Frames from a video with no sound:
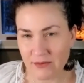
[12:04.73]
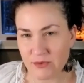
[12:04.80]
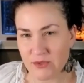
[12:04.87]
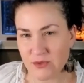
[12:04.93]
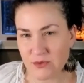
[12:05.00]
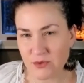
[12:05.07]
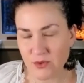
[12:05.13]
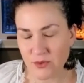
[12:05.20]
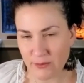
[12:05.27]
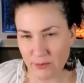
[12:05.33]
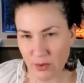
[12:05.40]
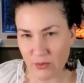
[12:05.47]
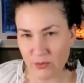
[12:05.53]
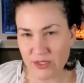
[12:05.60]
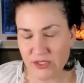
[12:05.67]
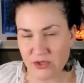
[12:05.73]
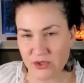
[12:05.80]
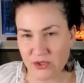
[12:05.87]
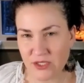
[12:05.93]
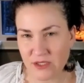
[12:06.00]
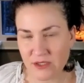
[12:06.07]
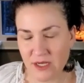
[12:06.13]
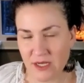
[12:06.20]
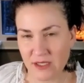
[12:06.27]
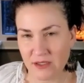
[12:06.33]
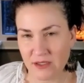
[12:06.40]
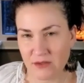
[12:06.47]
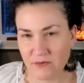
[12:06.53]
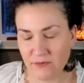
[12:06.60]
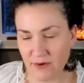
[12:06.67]
I was doing more research
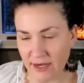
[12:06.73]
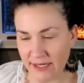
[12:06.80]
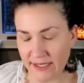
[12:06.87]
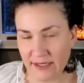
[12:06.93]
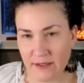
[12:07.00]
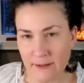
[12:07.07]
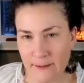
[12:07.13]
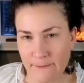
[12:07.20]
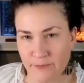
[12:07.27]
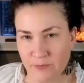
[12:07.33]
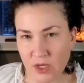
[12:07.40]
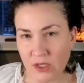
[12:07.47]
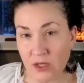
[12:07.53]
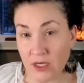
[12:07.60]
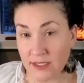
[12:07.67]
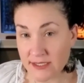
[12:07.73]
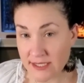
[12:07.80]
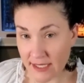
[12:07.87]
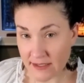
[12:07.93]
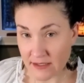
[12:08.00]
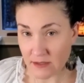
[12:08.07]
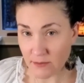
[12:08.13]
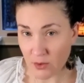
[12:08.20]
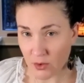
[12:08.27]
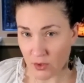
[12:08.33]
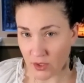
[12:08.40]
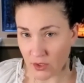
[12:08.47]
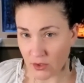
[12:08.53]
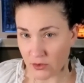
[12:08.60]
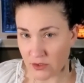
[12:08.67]
and finding a lot of
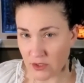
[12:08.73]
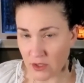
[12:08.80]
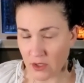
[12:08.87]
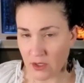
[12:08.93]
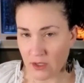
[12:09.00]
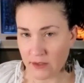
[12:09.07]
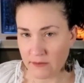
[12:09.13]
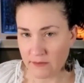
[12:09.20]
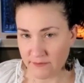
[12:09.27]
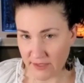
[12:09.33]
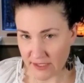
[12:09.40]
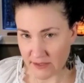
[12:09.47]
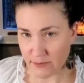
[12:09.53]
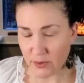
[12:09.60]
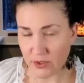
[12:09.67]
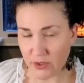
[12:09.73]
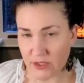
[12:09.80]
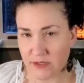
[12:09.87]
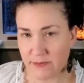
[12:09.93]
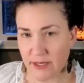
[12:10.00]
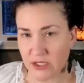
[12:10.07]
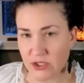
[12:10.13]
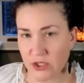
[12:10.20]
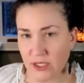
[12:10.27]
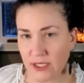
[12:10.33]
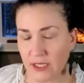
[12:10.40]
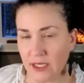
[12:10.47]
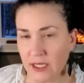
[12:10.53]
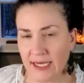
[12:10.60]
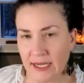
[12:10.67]
testimonials on Facebook,
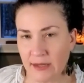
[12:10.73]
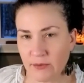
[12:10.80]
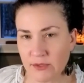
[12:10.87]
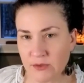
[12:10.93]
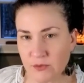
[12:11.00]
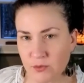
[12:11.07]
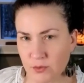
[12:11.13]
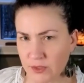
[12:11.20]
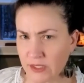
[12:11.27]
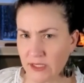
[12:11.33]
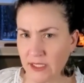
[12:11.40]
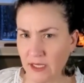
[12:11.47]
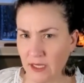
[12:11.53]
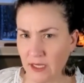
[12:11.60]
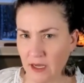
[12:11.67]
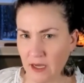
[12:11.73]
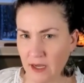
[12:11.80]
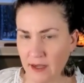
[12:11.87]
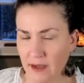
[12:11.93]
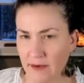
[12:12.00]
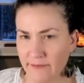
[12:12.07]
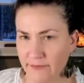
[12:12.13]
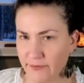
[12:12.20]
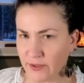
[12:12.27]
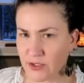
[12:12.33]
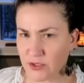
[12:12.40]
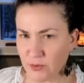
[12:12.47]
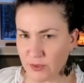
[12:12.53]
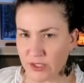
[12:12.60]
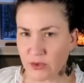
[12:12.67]
especially. And I was really, at
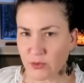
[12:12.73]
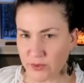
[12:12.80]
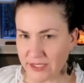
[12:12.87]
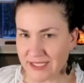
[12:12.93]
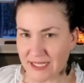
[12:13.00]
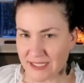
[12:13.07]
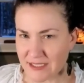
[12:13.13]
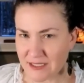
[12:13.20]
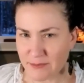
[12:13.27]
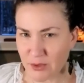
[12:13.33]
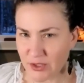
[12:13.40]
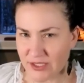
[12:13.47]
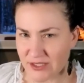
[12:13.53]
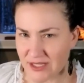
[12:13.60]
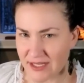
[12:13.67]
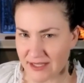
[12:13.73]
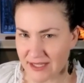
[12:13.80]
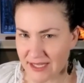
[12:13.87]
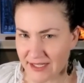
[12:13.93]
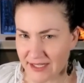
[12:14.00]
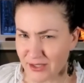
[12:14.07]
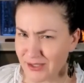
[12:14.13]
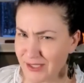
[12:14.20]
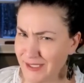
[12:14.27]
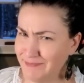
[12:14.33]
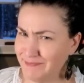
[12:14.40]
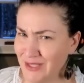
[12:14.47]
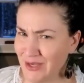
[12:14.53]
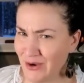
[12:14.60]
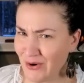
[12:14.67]
first, when you read testimonials like that, you're like,
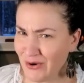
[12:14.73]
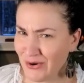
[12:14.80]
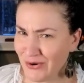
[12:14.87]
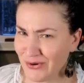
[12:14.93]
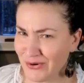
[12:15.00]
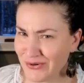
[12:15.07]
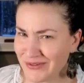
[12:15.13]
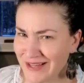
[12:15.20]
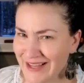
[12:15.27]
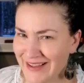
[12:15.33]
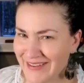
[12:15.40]
no.